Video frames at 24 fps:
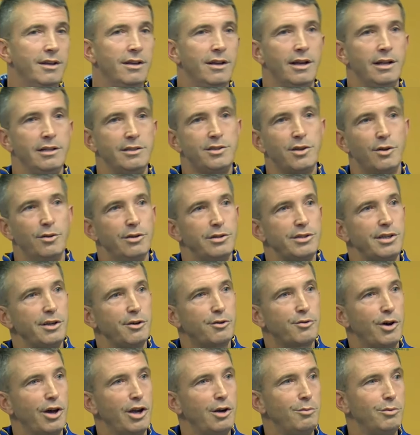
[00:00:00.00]
And so there's
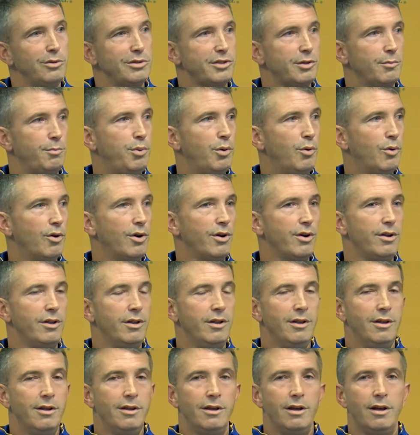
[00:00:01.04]
incredible support.
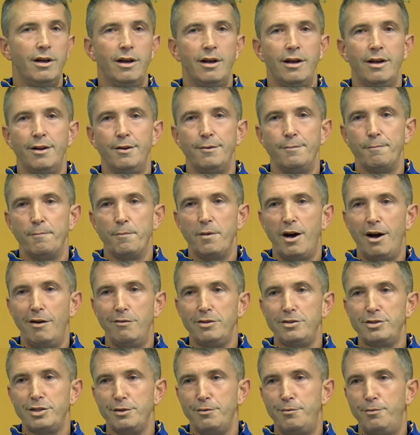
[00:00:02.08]
Um,
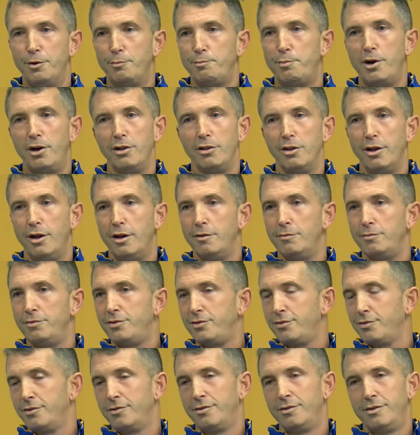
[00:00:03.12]
obviously, football
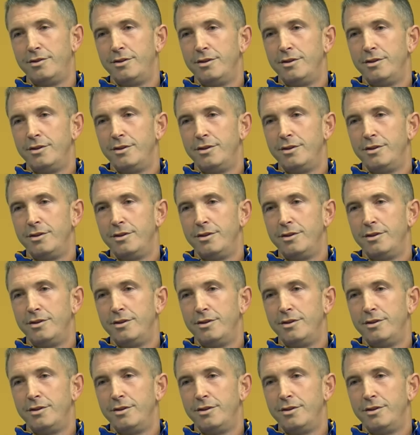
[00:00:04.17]
loves